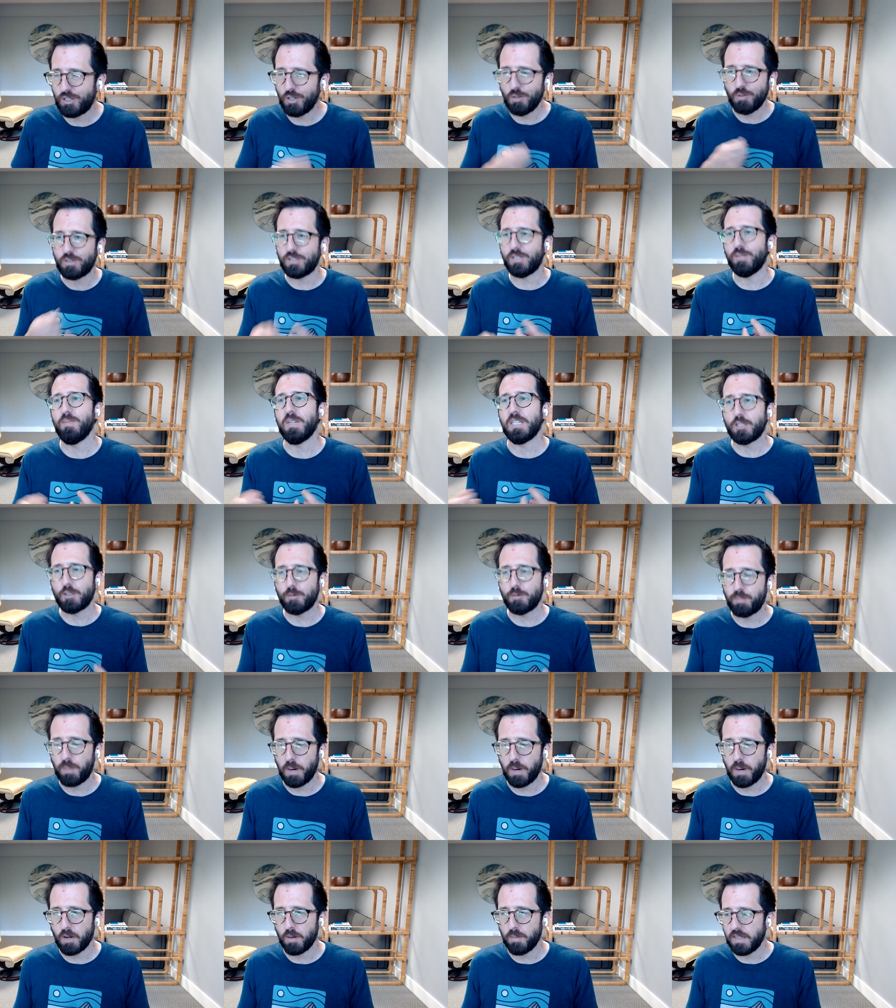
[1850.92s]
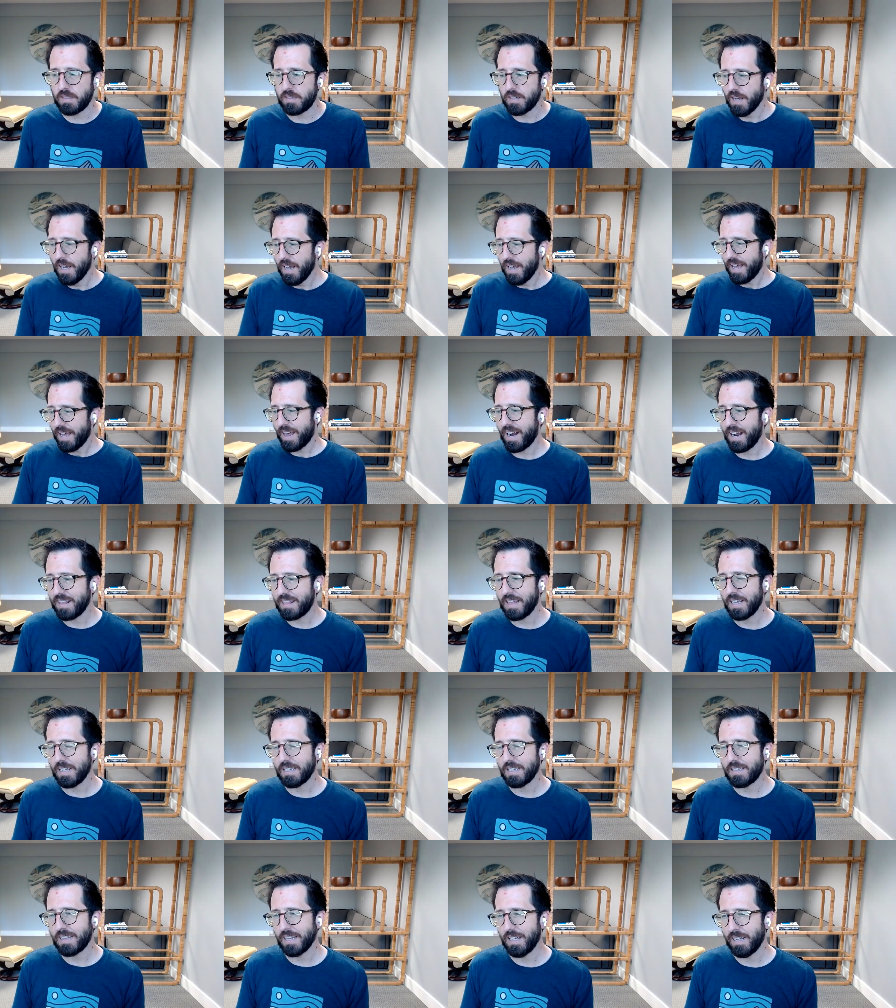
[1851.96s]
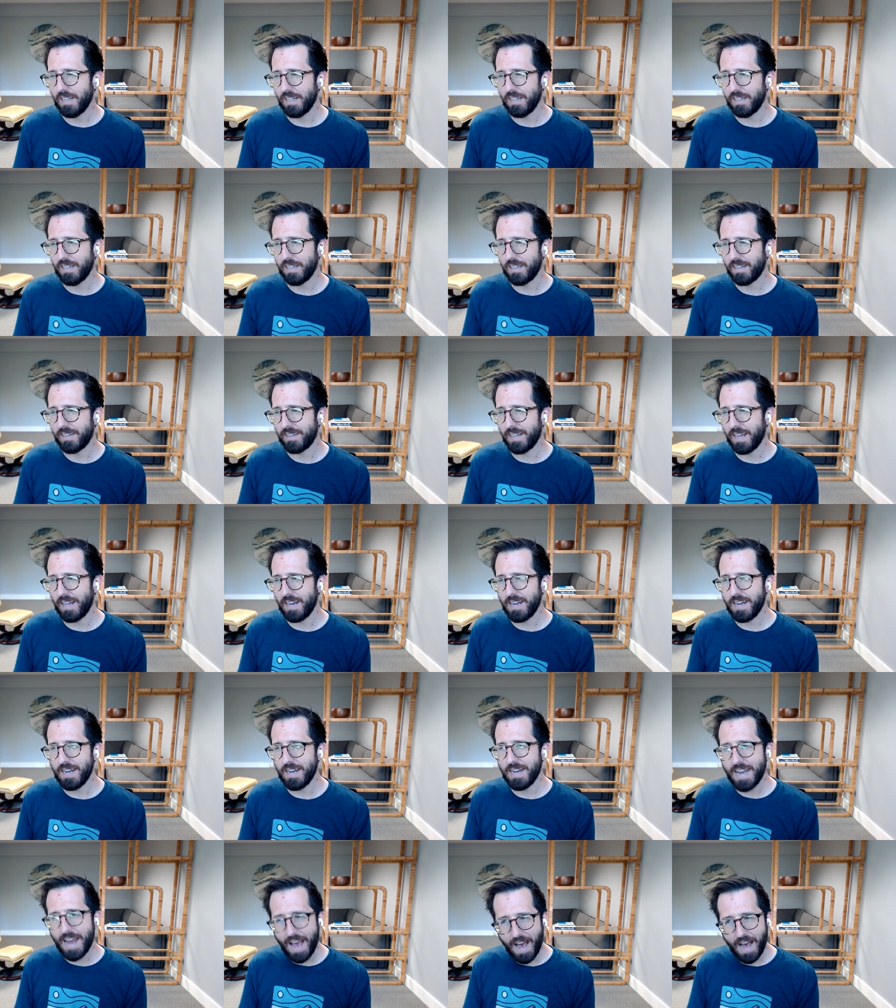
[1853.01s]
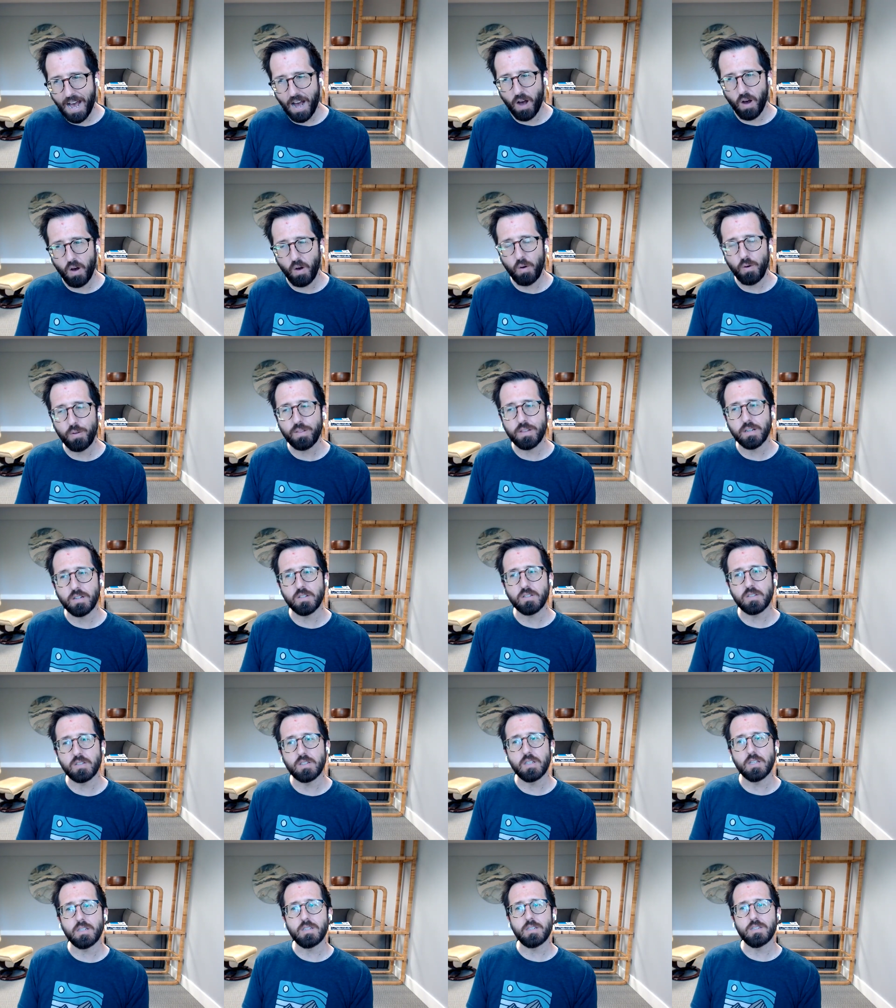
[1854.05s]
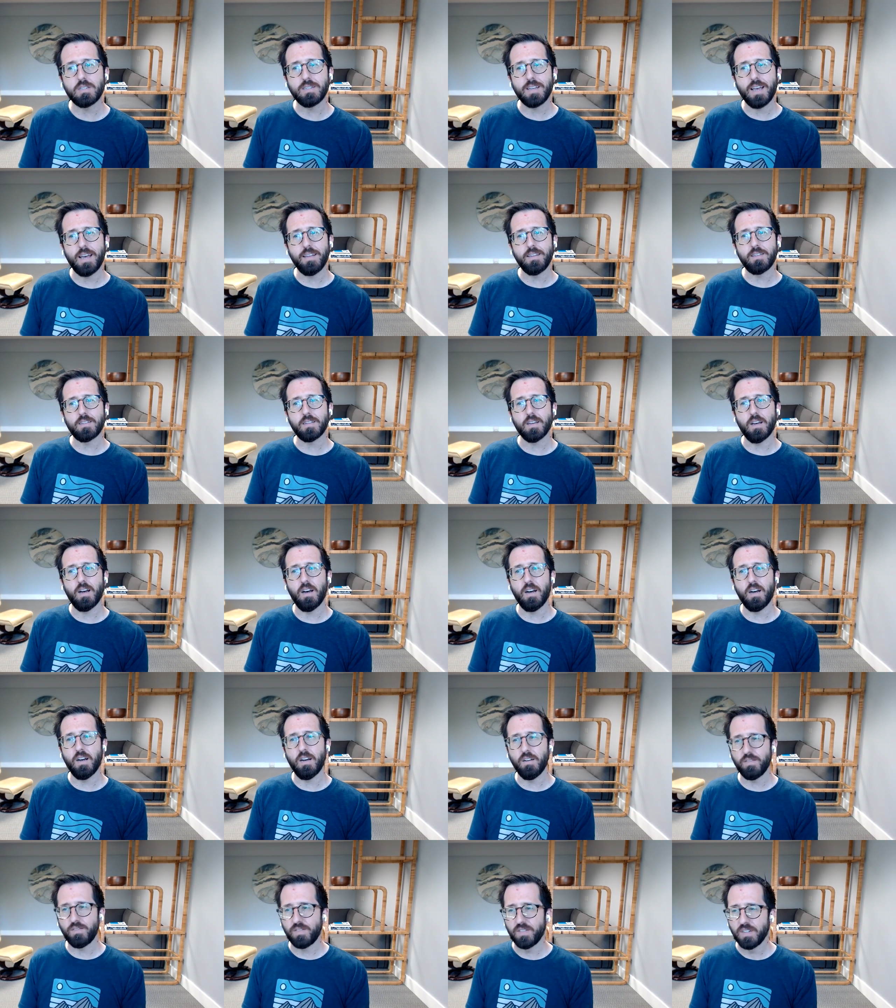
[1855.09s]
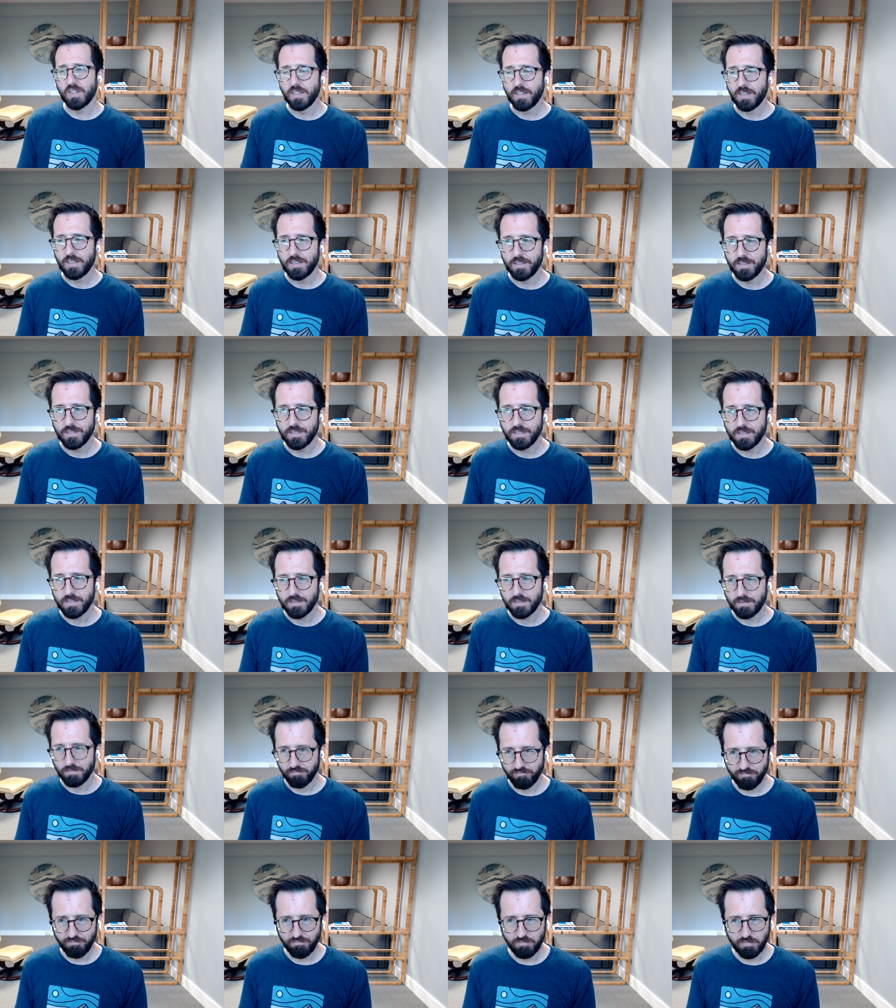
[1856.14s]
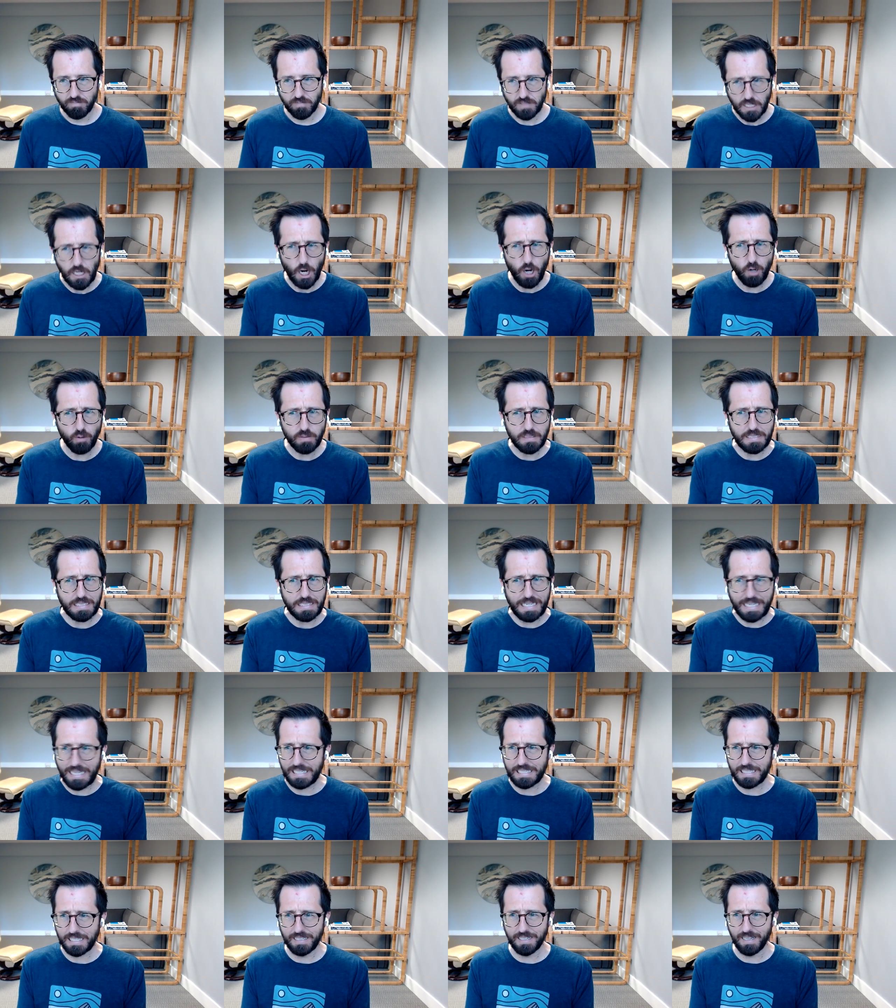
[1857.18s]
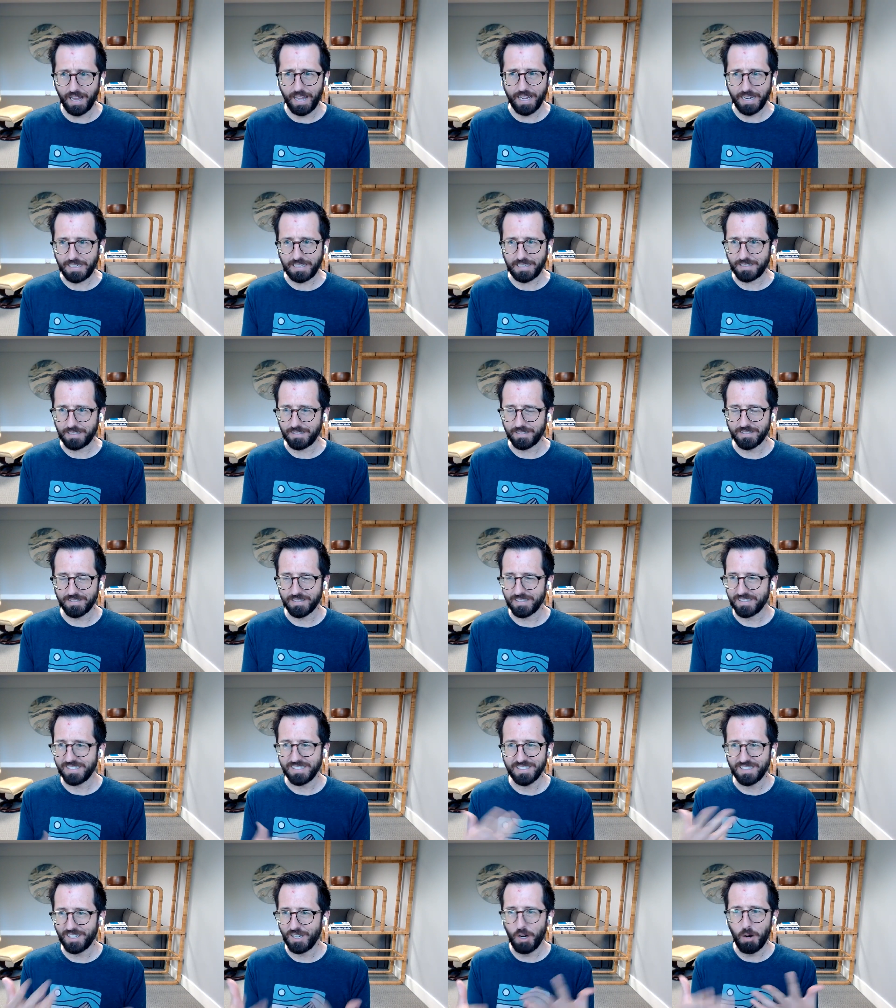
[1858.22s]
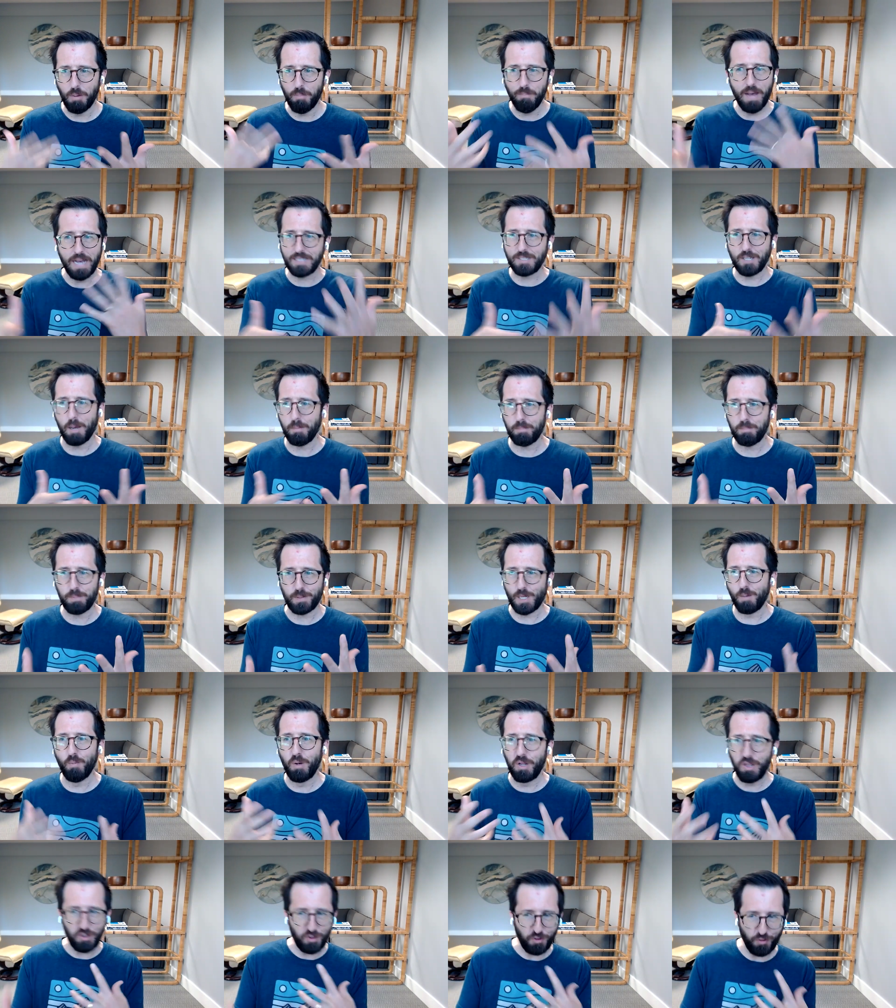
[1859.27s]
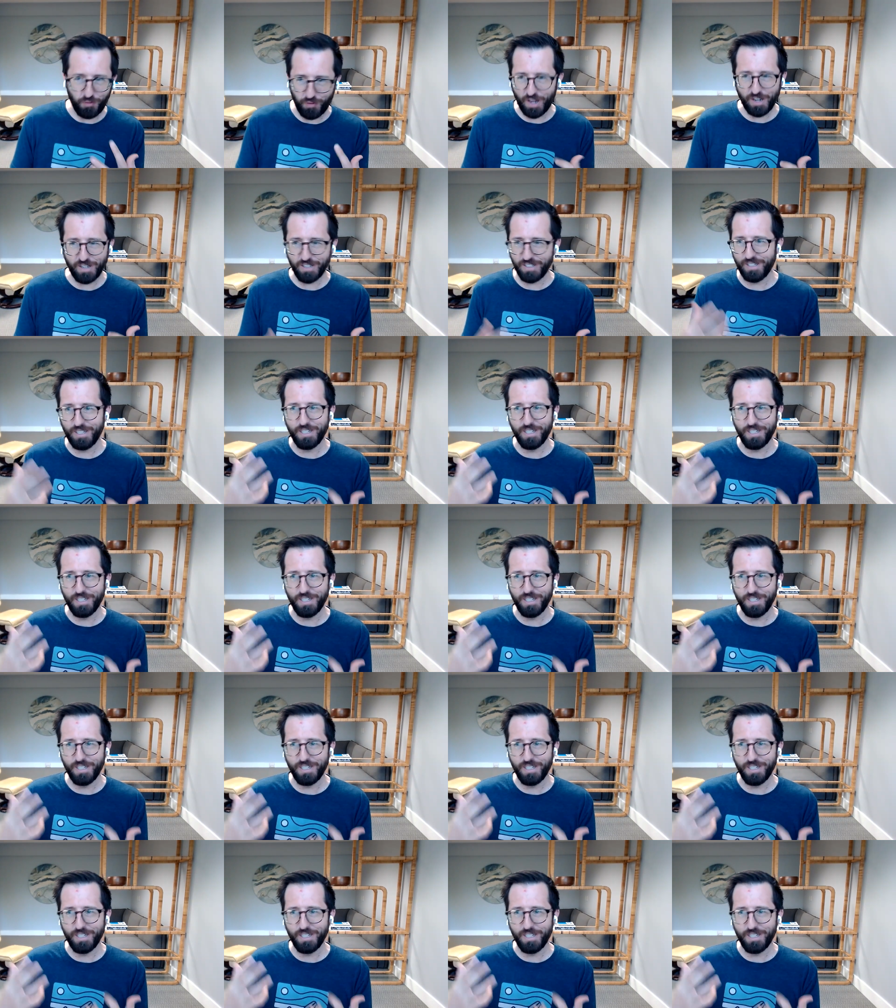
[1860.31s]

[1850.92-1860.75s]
know just do some experiments and i think that that now there's this sense of you don't need to like you know mess up someone's